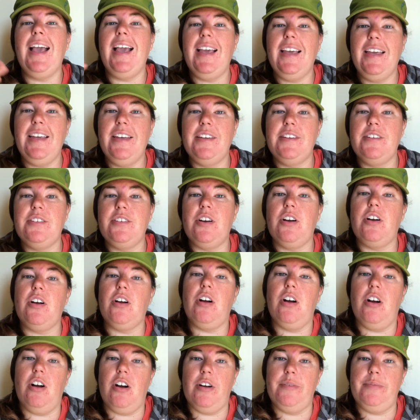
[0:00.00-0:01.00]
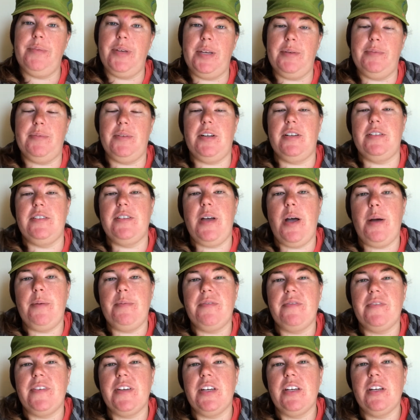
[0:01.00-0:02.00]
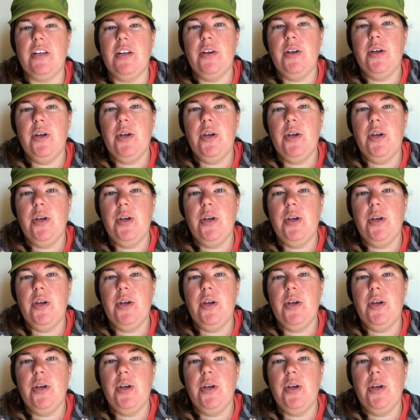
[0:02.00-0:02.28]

and a car payment on top of it.